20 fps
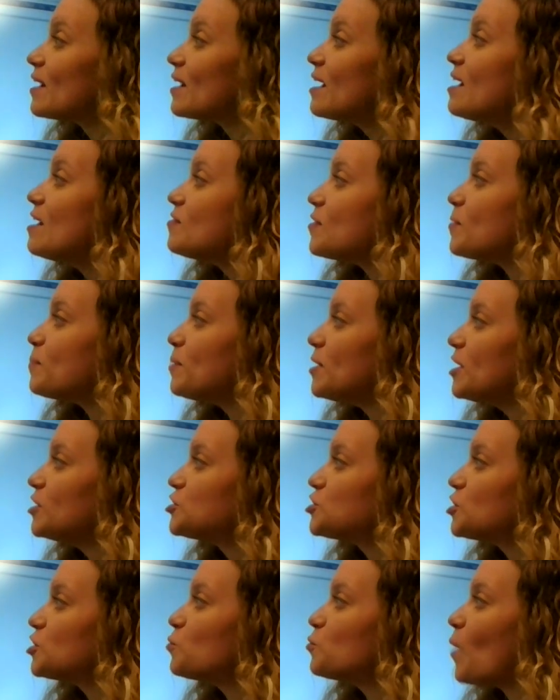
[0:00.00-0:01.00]
The
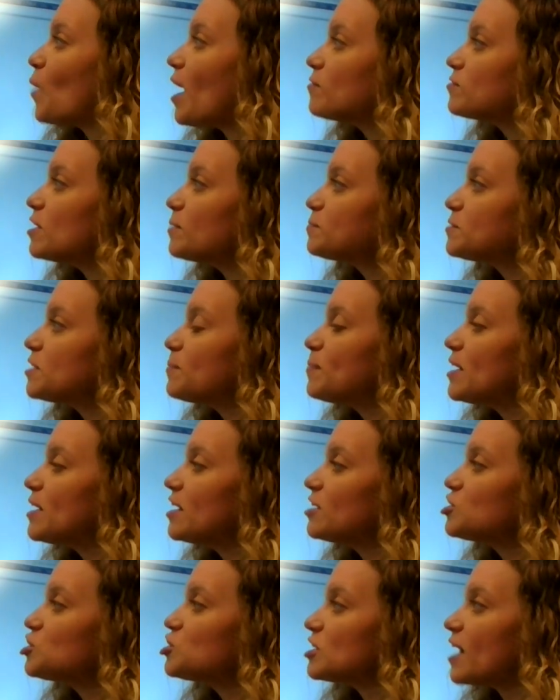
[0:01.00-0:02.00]
pitcher wound up to
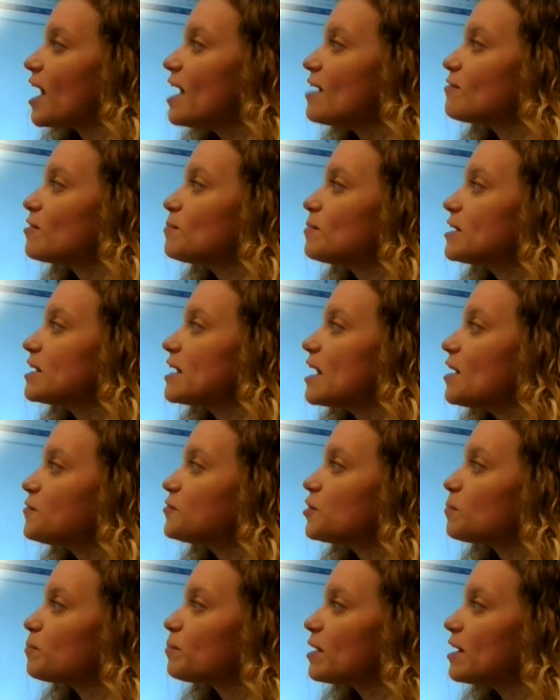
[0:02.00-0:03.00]
pitch and everybody held
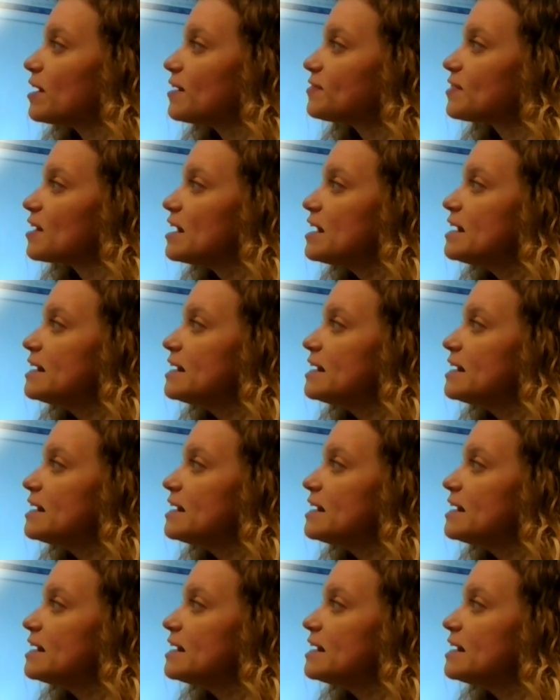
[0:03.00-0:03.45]
their breath.